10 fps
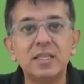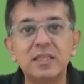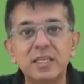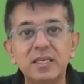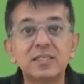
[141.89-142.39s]

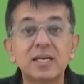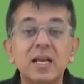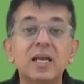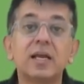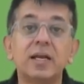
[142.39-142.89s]
These
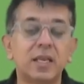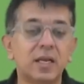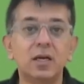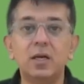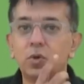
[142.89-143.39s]
are
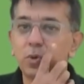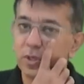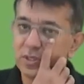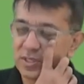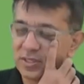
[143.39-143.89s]
critical to
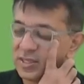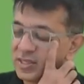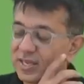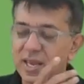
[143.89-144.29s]
your success.